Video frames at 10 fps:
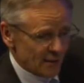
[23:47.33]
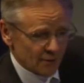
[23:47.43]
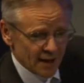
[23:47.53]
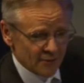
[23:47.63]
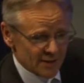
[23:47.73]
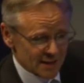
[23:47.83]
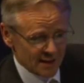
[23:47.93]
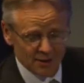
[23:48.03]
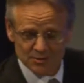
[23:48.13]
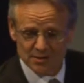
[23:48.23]
don't have
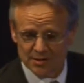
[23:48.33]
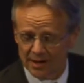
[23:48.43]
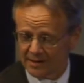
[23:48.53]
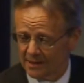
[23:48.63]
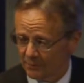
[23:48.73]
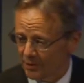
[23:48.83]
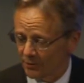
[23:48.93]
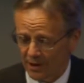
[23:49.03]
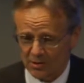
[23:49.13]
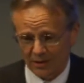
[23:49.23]
anything else to say except
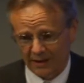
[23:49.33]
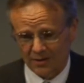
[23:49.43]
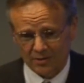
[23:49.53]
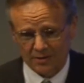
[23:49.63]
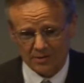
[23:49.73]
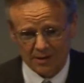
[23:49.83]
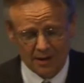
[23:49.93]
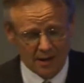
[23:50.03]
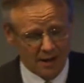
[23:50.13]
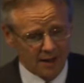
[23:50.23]
congratulations,
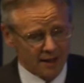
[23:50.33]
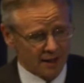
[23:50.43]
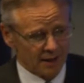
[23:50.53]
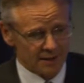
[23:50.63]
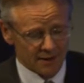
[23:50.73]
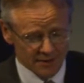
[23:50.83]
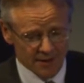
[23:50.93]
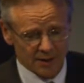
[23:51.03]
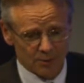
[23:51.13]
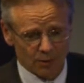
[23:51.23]
and
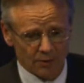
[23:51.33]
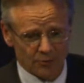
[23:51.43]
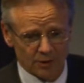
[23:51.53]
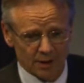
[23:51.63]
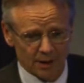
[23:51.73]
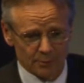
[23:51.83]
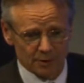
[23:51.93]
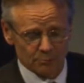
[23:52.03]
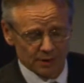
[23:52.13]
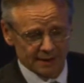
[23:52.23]
thank you all for
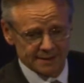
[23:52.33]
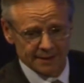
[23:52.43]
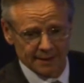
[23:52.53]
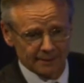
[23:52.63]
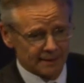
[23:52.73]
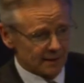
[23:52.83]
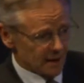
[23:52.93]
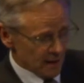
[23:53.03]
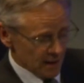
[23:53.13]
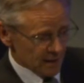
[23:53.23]
coming. But
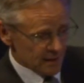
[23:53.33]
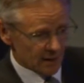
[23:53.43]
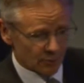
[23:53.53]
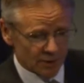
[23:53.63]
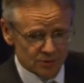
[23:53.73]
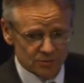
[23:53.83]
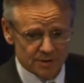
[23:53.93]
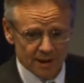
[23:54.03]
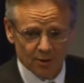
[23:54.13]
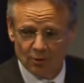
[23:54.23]
Taylor, why don't you
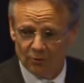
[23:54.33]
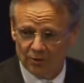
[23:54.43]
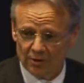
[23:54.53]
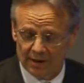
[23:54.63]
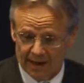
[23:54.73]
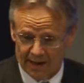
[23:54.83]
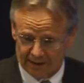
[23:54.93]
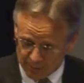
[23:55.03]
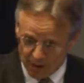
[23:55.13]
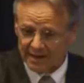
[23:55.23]
take over and
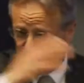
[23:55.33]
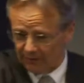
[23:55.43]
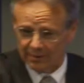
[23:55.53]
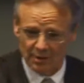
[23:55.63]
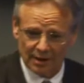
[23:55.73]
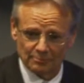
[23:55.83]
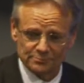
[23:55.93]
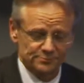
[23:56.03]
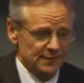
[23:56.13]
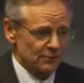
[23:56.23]
come on down. Come on up.
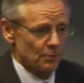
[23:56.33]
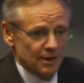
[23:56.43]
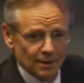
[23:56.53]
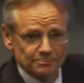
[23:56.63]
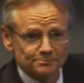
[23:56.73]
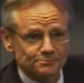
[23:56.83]
Everybody up.